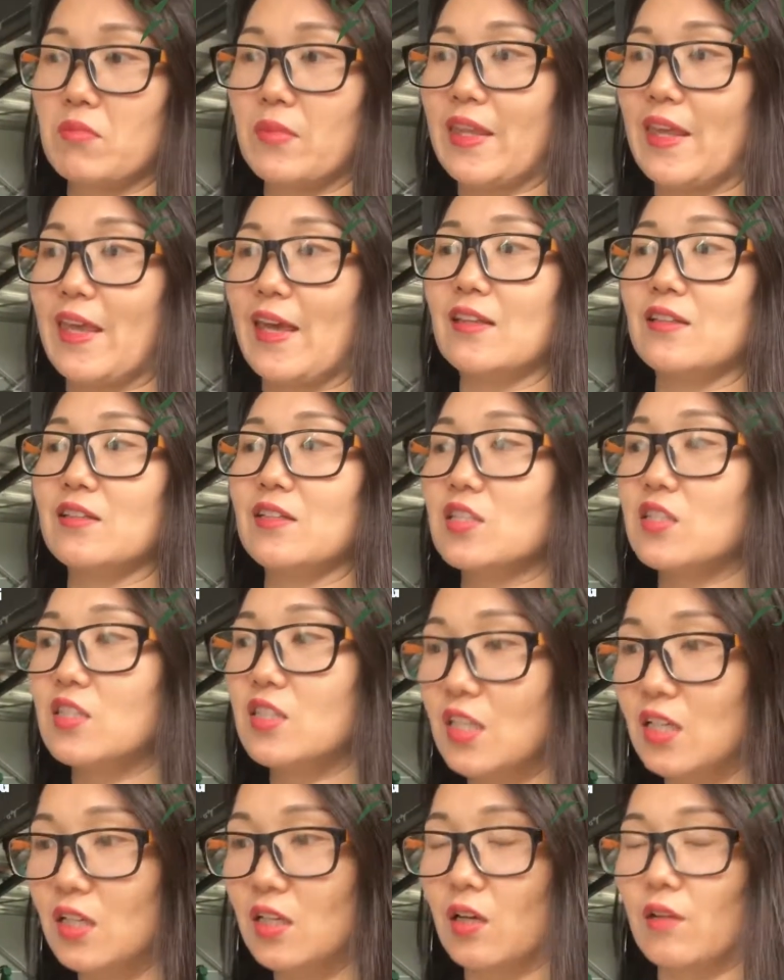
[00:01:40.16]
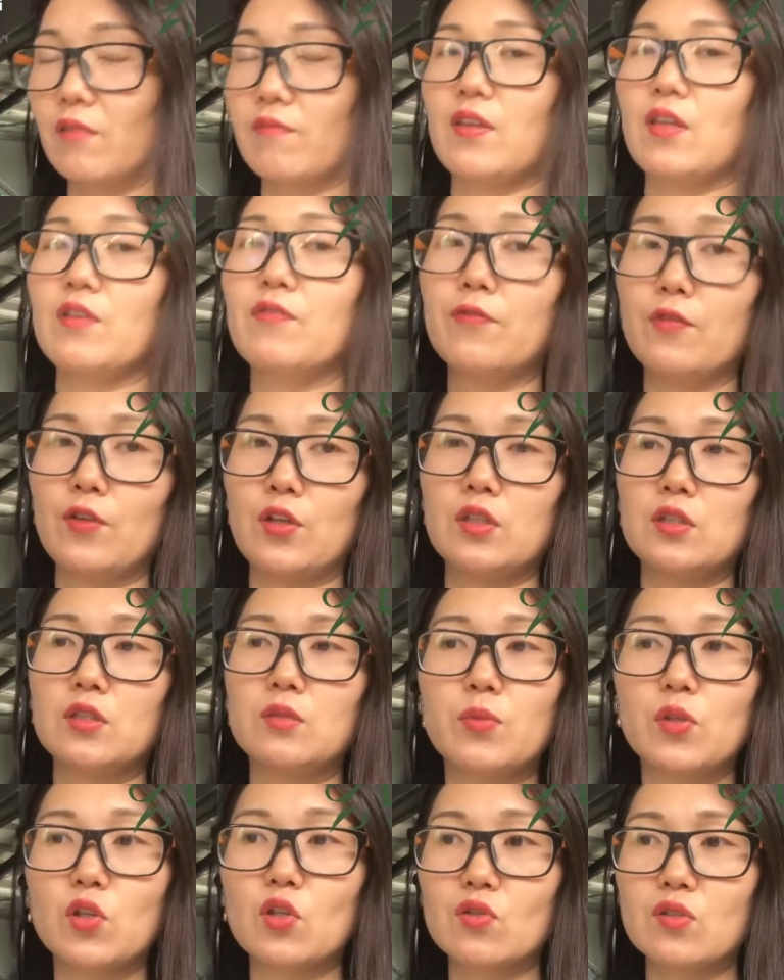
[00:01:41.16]
get sick of the feet,
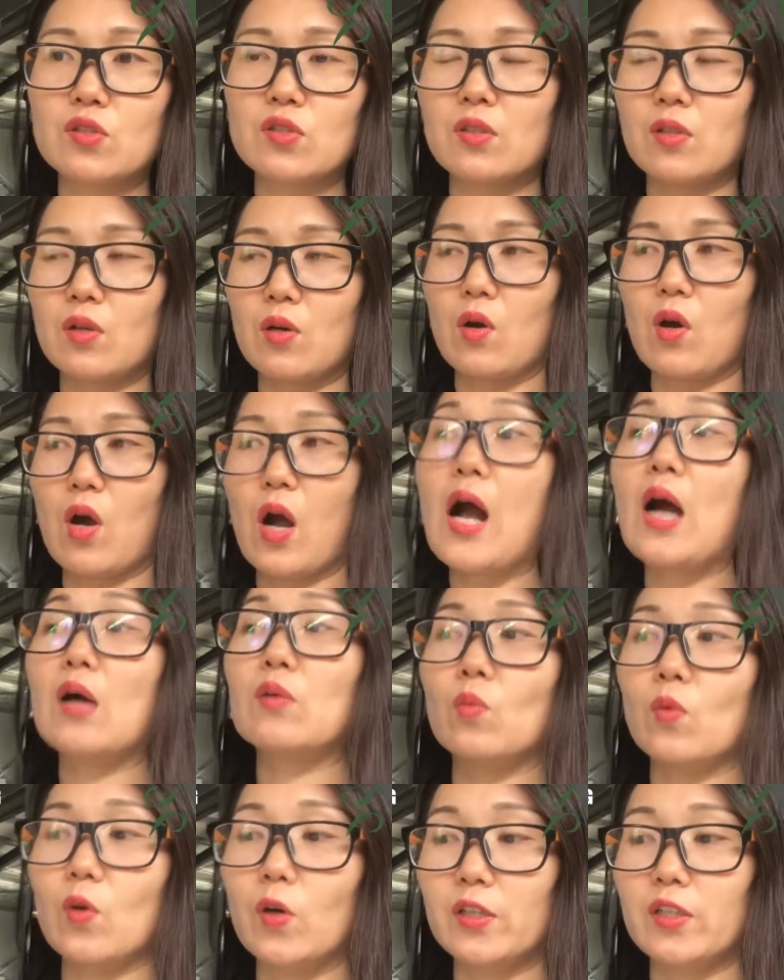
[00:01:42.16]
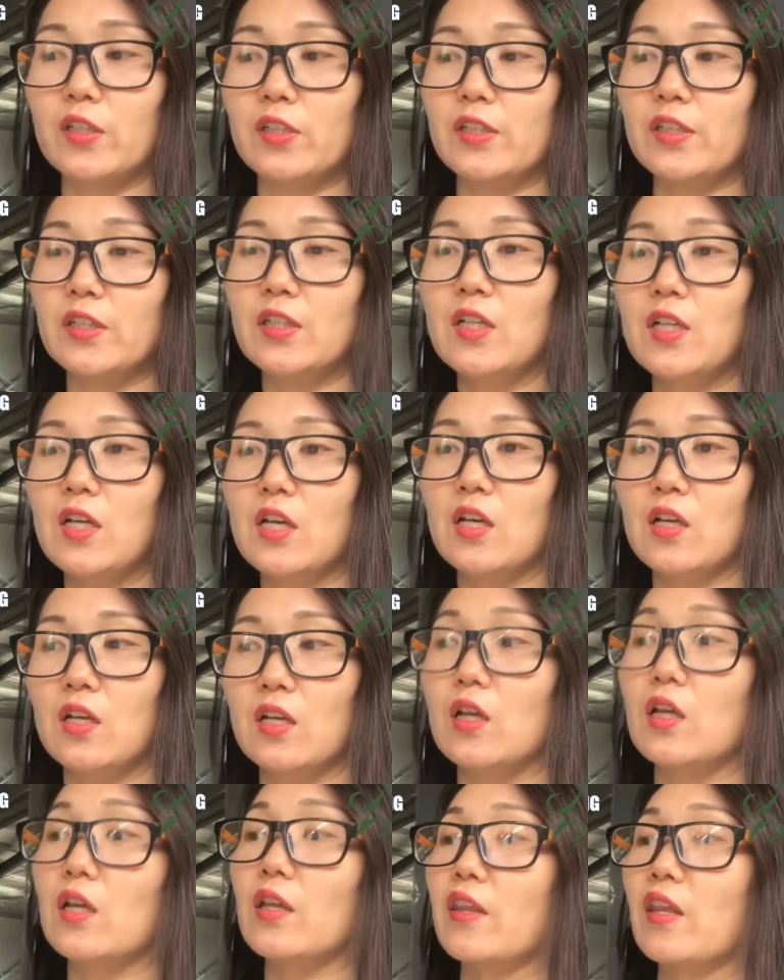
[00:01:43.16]
because the hot water
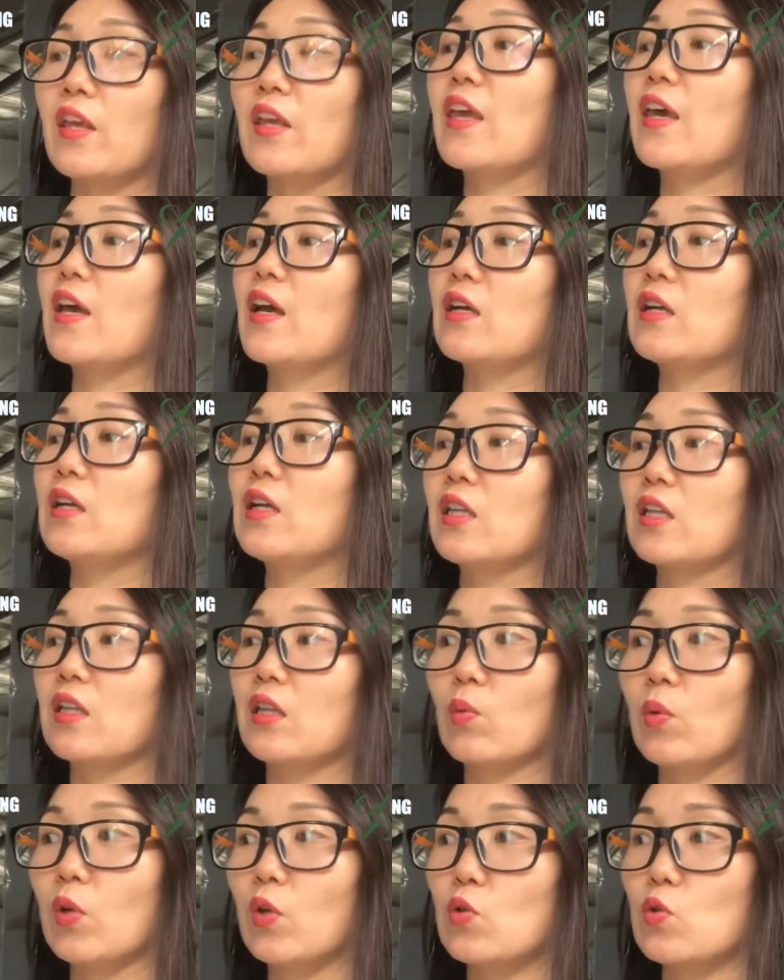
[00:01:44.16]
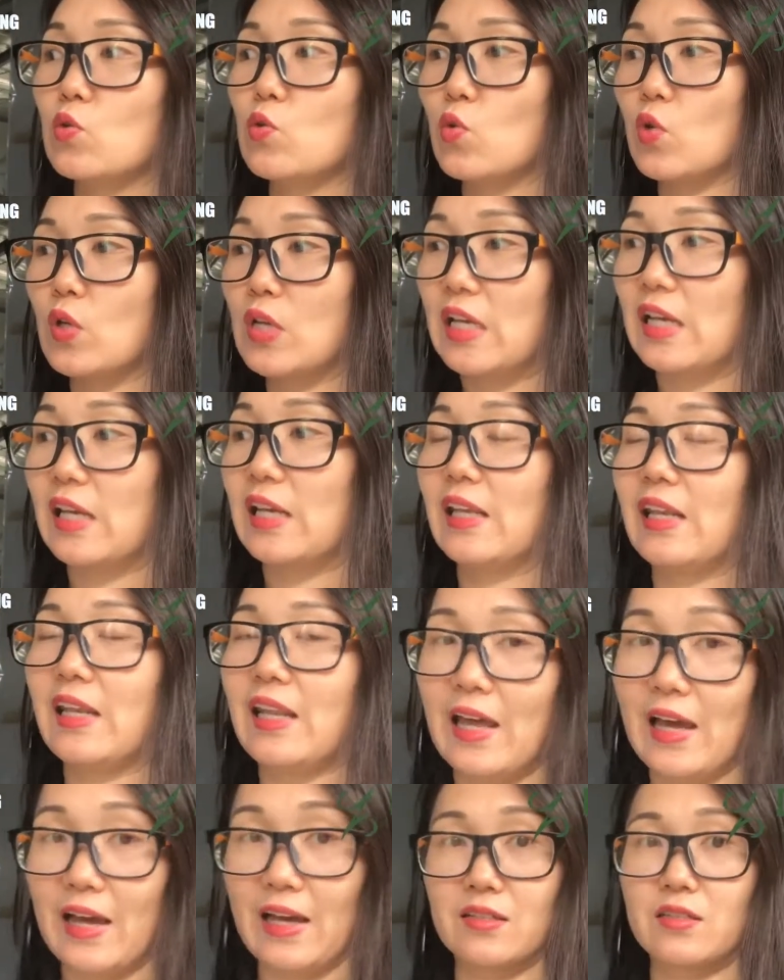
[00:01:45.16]
they will drink
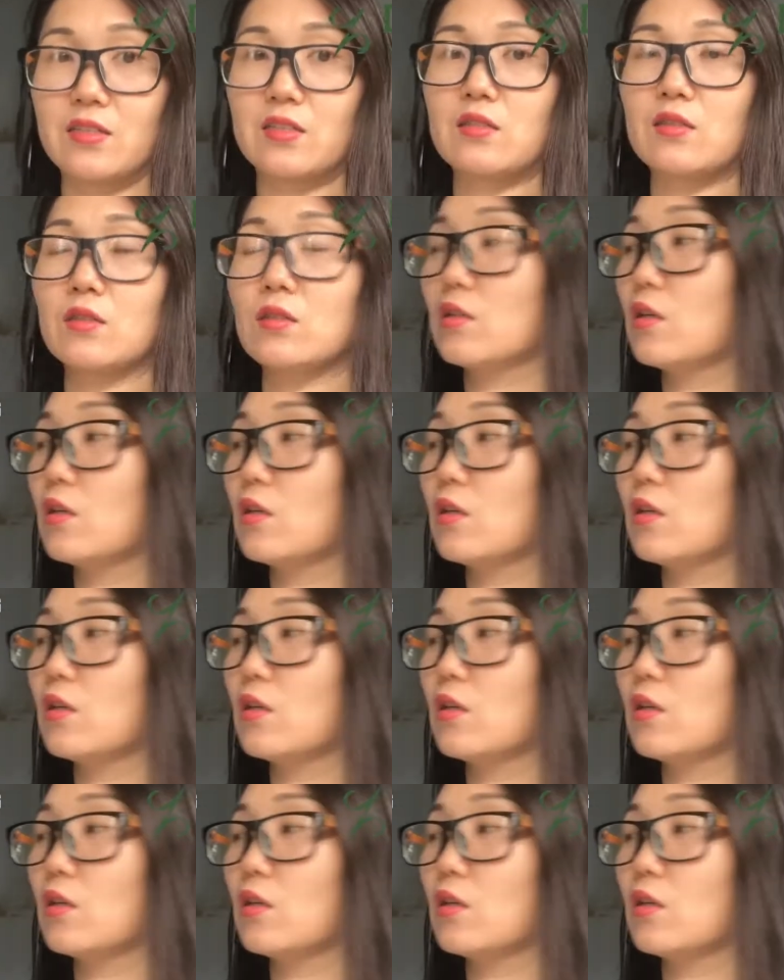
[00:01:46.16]
less,